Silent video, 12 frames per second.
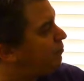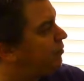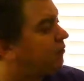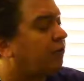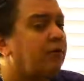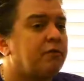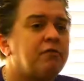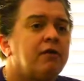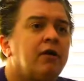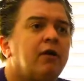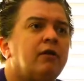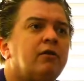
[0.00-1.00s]
minerals
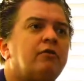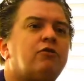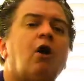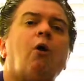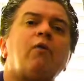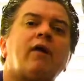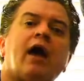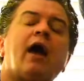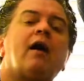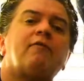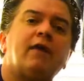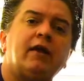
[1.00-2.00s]
don't
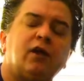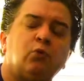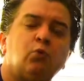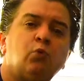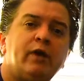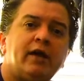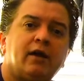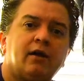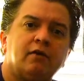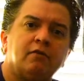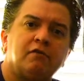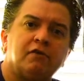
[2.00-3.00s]
have any weak
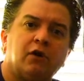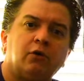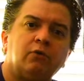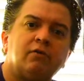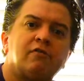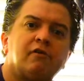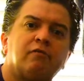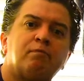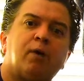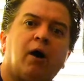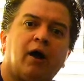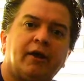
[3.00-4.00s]
zones of
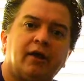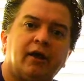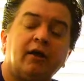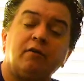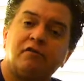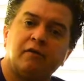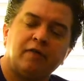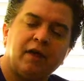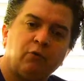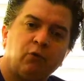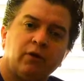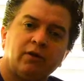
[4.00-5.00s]
bonding, so they
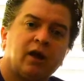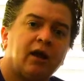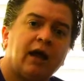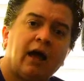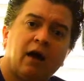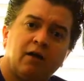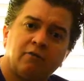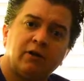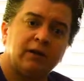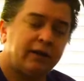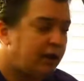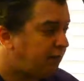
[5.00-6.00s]
will not have
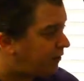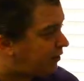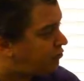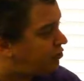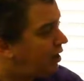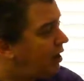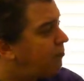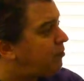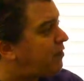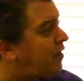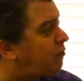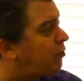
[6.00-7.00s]
cleavage,
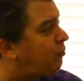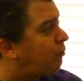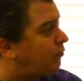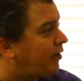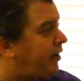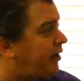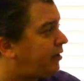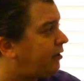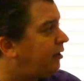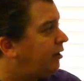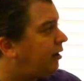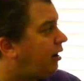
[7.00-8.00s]
but they will break
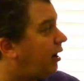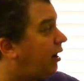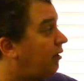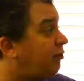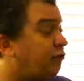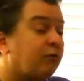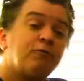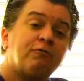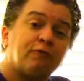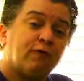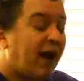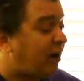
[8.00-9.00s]
through
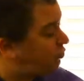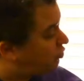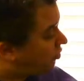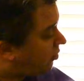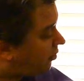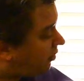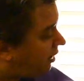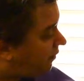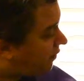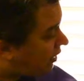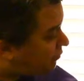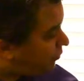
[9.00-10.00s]
fracture, and
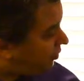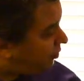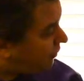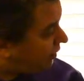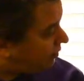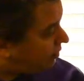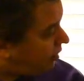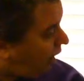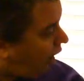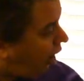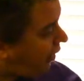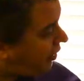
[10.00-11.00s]
that's where you get an
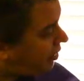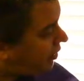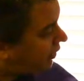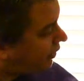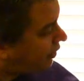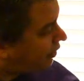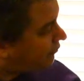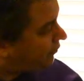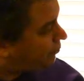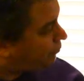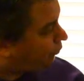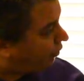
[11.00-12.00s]

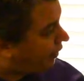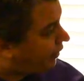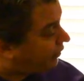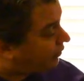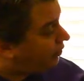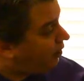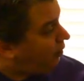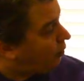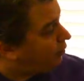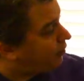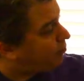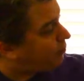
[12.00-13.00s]
uneven break.
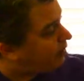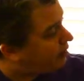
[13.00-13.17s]
Or you might